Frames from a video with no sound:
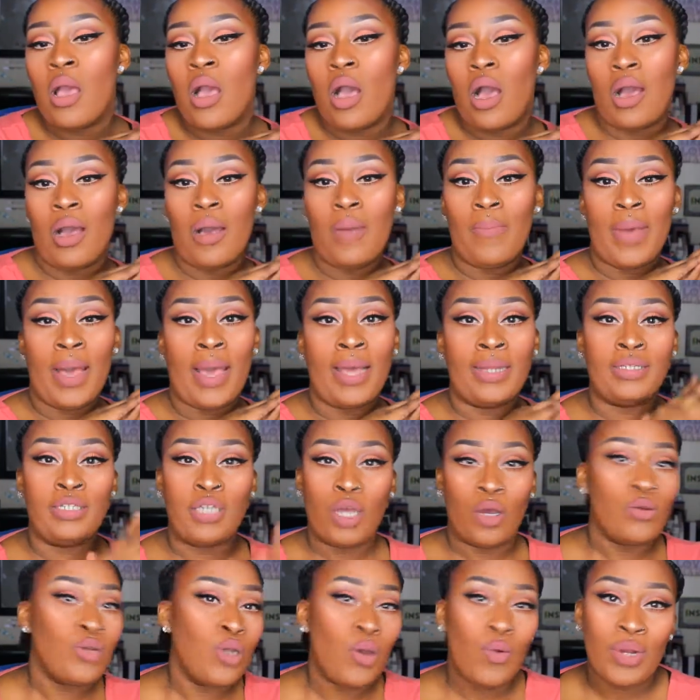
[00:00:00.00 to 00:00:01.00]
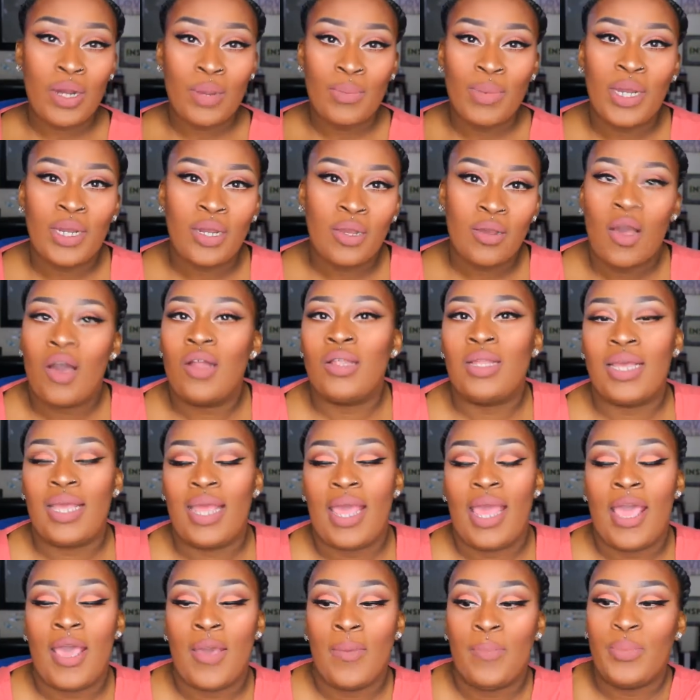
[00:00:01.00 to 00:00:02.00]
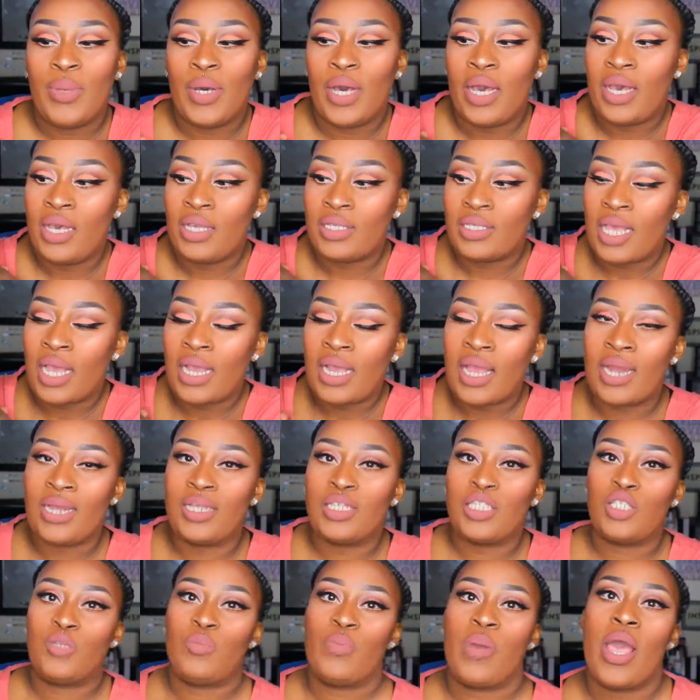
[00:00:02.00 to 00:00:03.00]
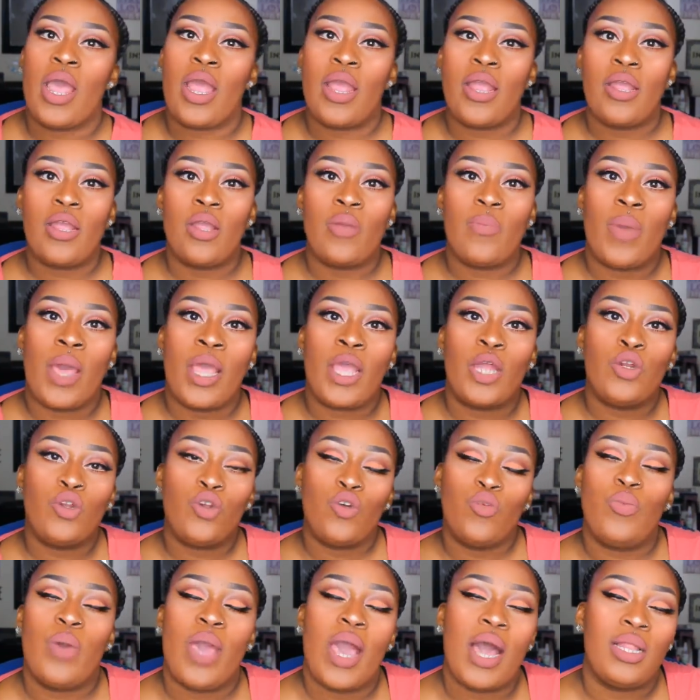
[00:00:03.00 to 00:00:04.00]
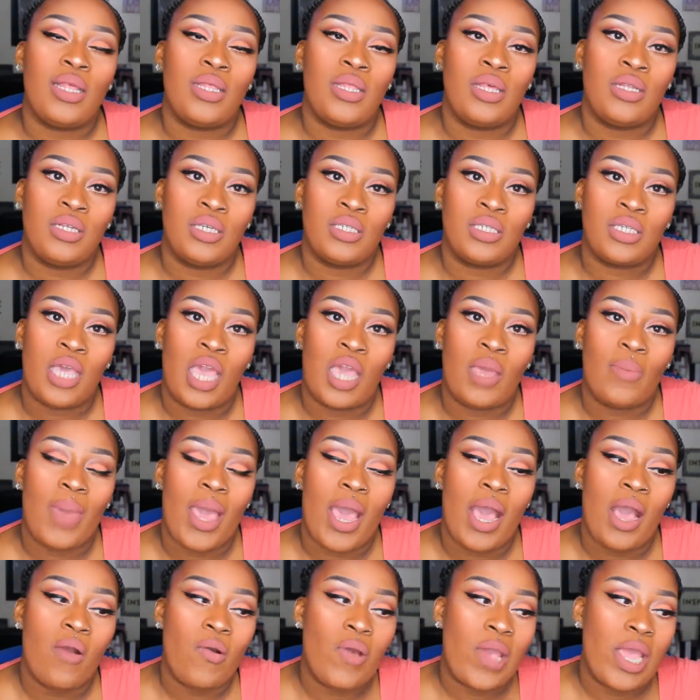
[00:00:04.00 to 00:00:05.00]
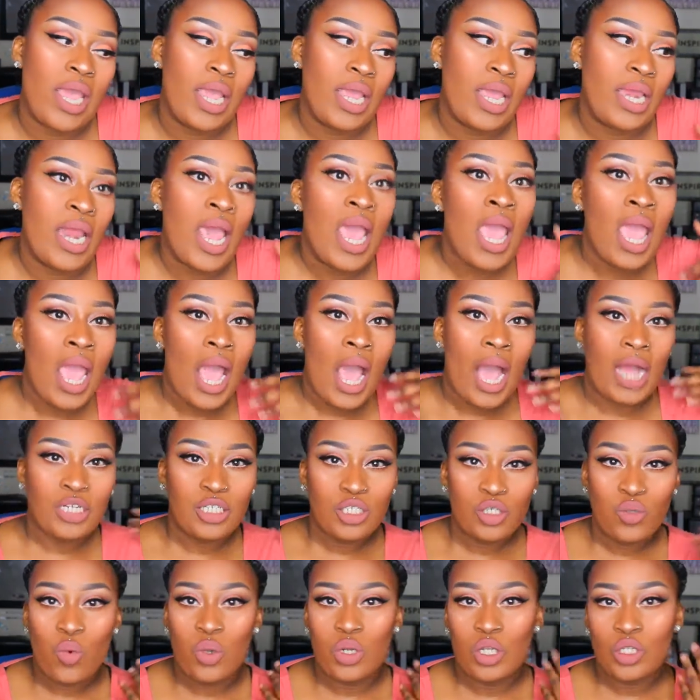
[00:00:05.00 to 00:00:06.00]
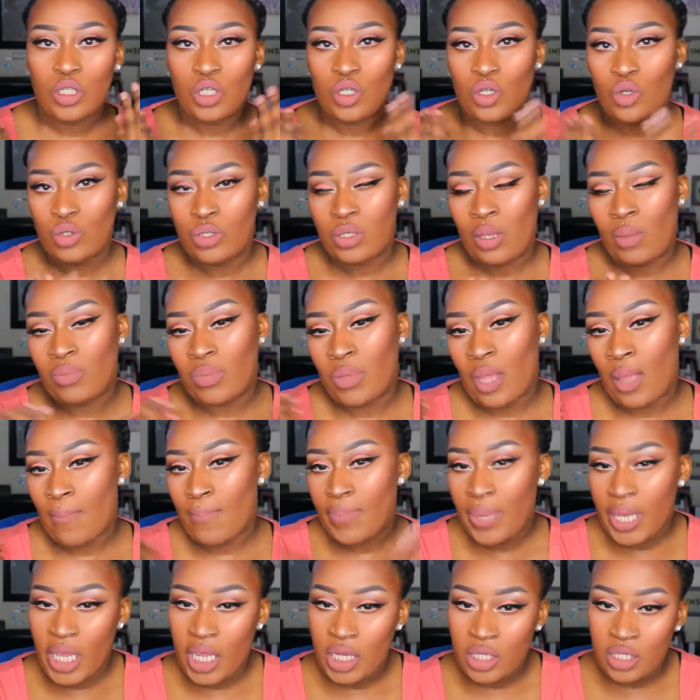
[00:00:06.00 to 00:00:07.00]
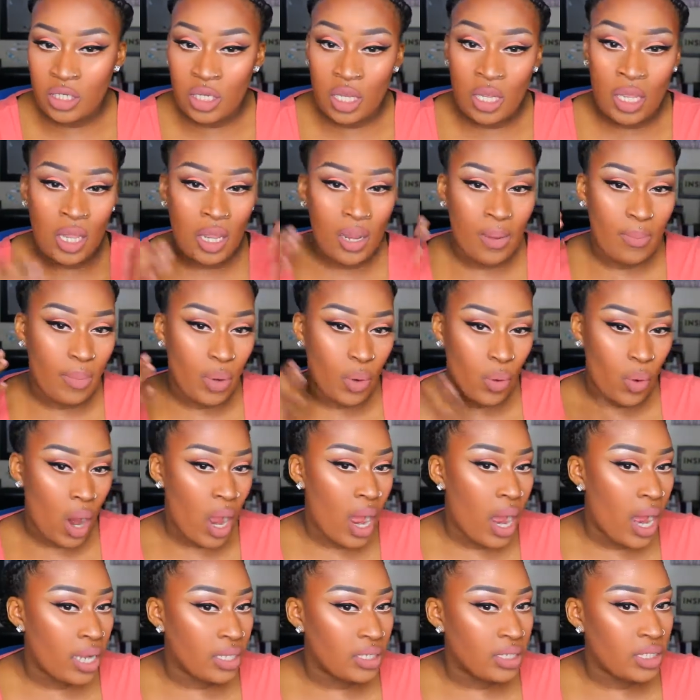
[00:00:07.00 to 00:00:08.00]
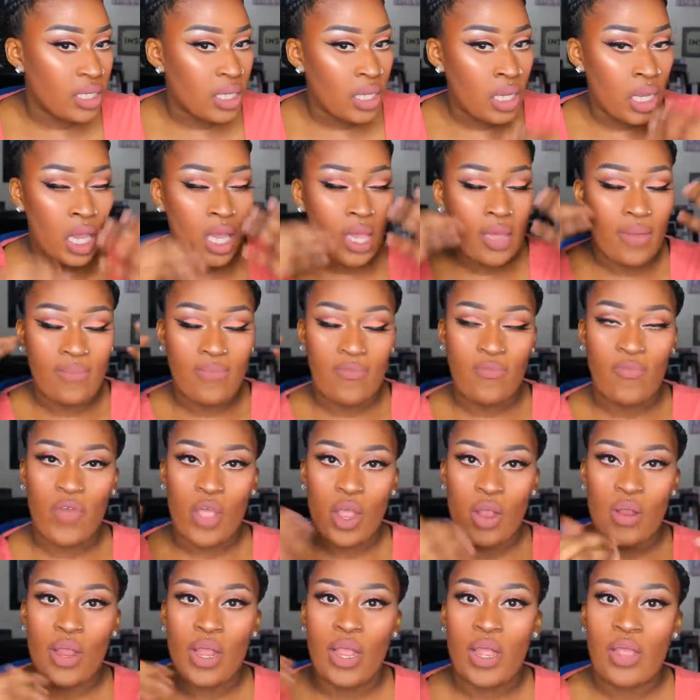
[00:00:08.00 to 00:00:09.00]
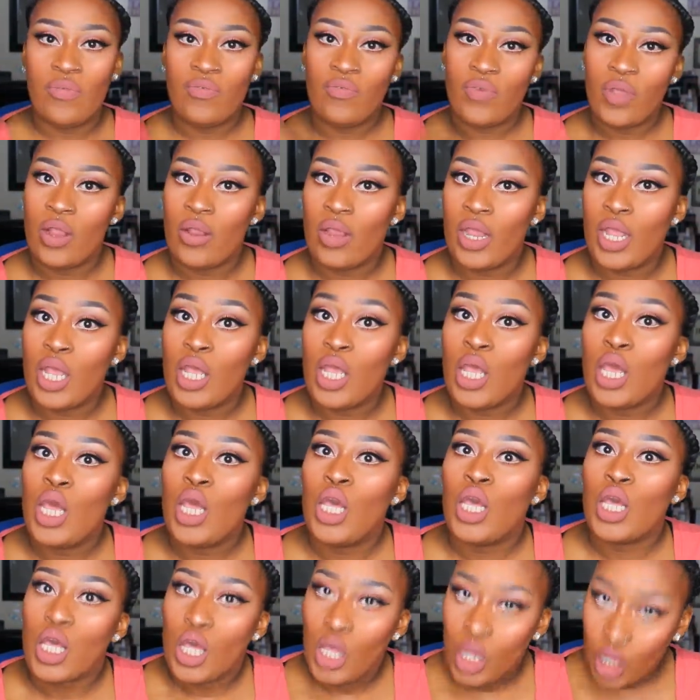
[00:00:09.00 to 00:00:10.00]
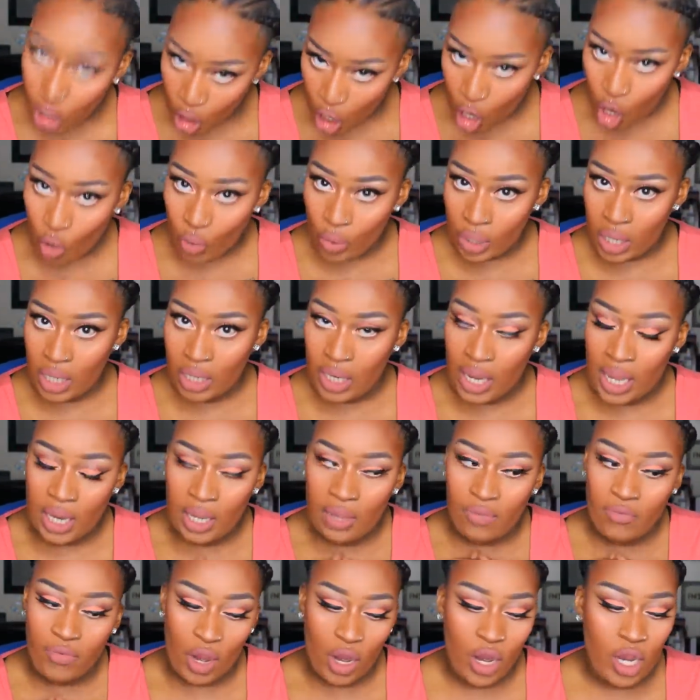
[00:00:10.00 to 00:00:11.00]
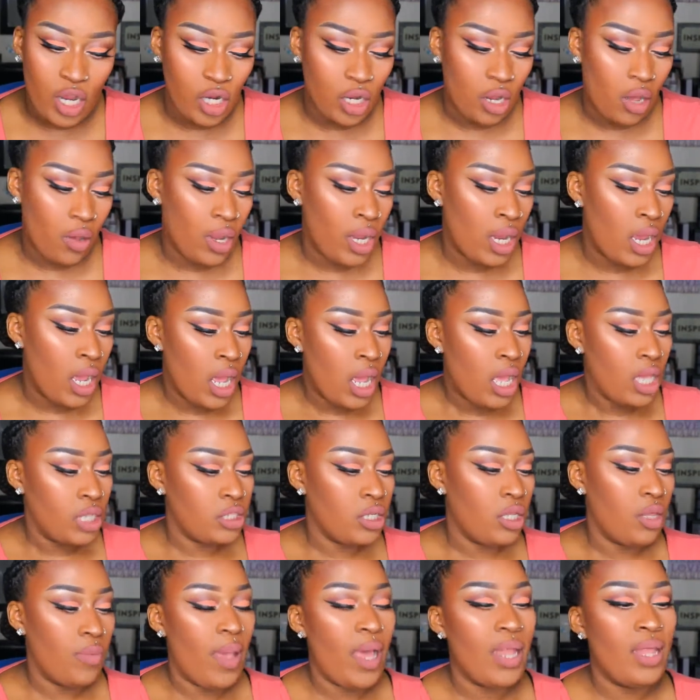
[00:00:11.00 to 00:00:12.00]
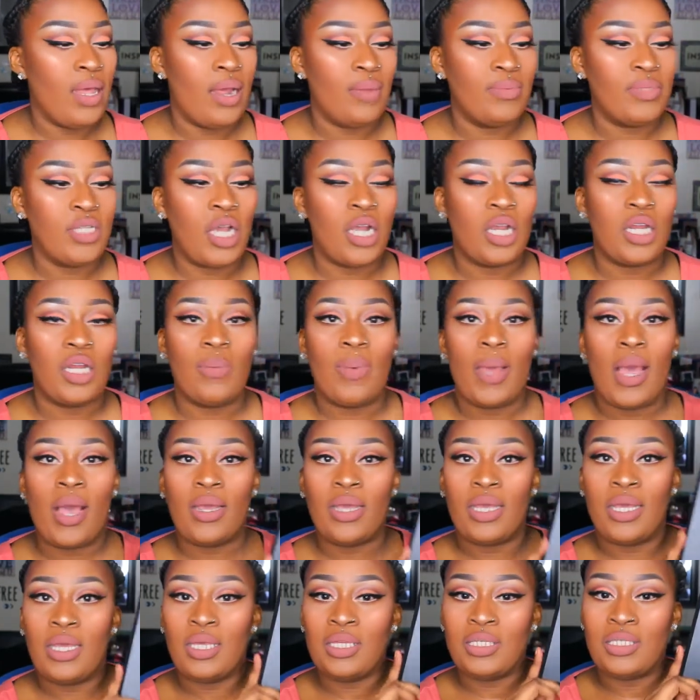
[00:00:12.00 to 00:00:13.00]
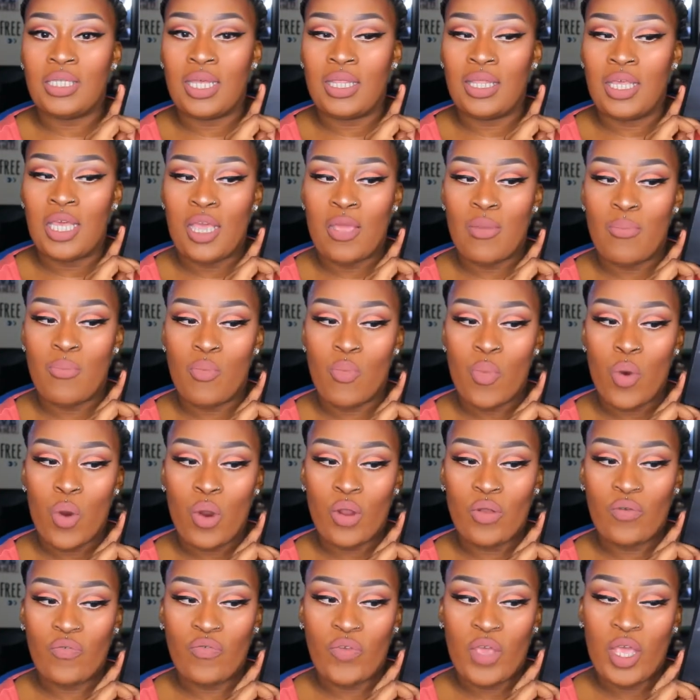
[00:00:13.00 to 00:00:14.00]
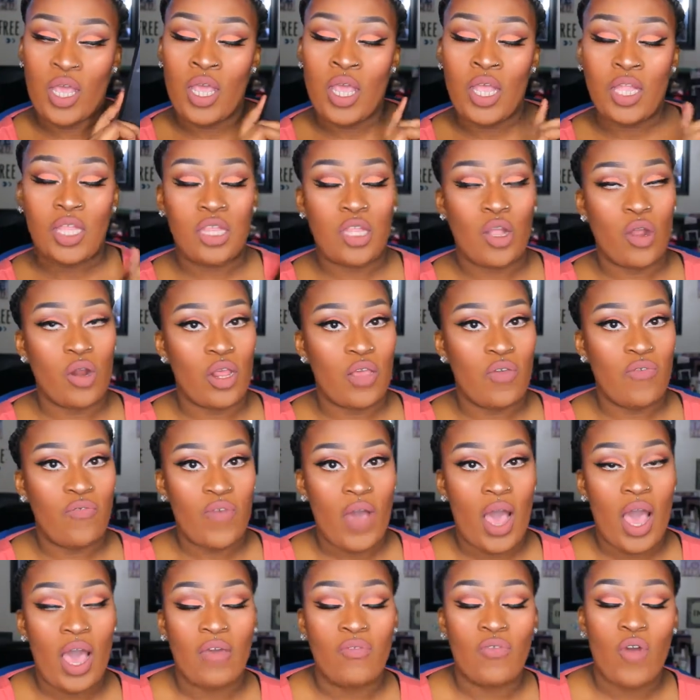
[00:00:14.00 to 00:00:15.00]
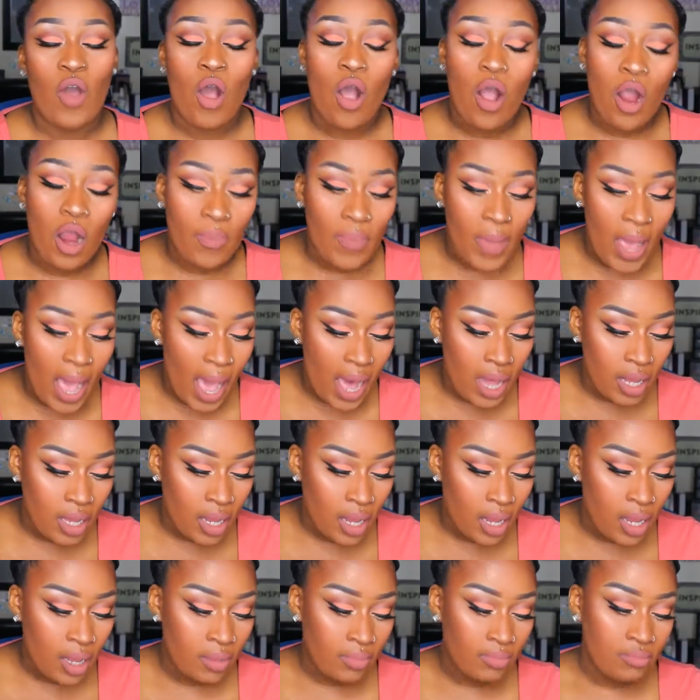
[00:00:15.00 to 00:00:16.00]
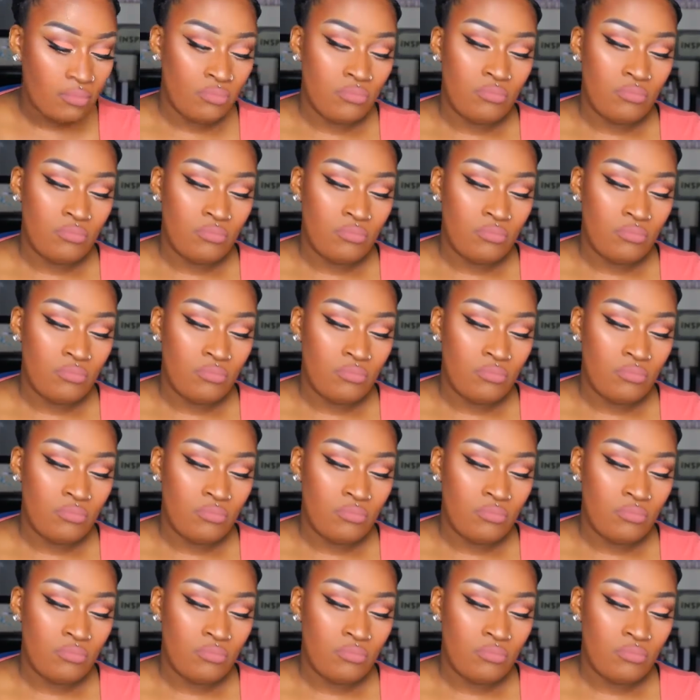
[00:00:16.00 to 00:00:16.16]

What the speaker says: I don't know what I'm going to call it yet, but I got inspired by a new palette that just came out and I just wanted to do something peachy, bronzy, and very glowy, like very glowy. So the palette I'm talking about is the Morphe 35R palette.